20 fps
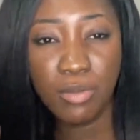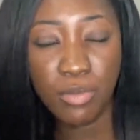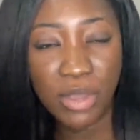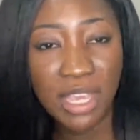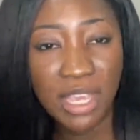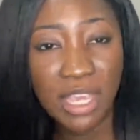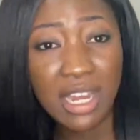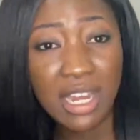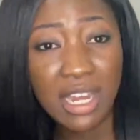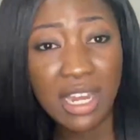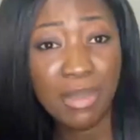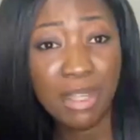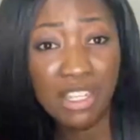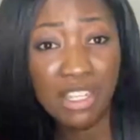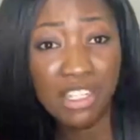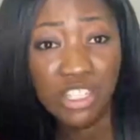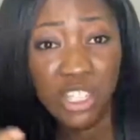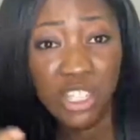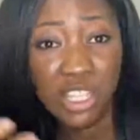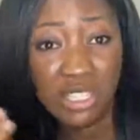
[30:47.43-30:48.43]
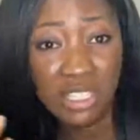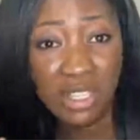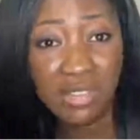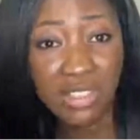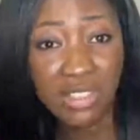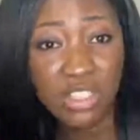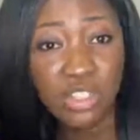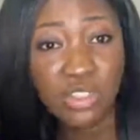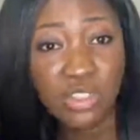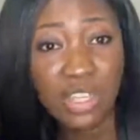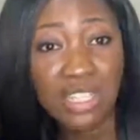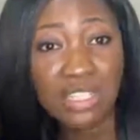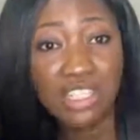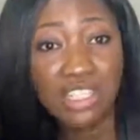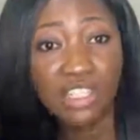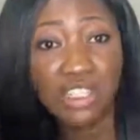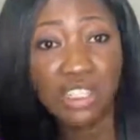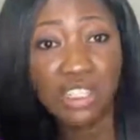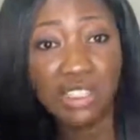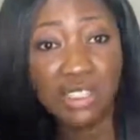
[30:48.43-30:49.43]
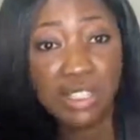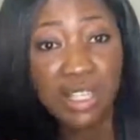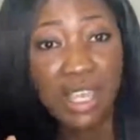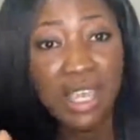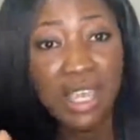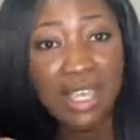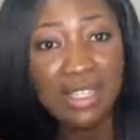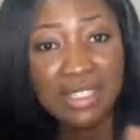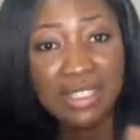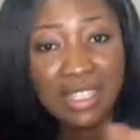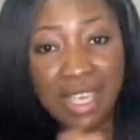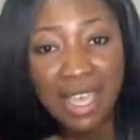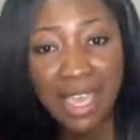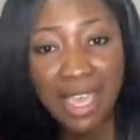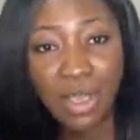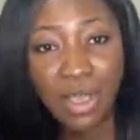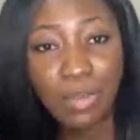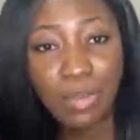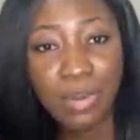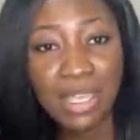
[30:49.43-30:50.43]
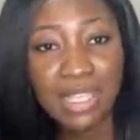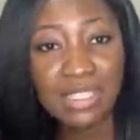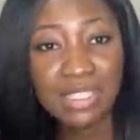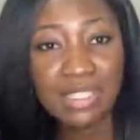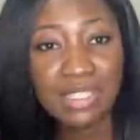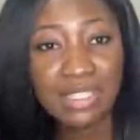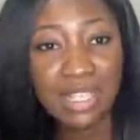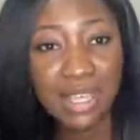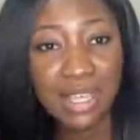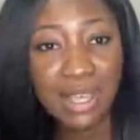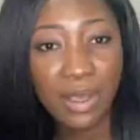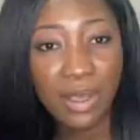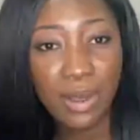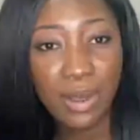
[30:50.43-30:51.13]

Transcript: bringing up initiatives and strategies to help us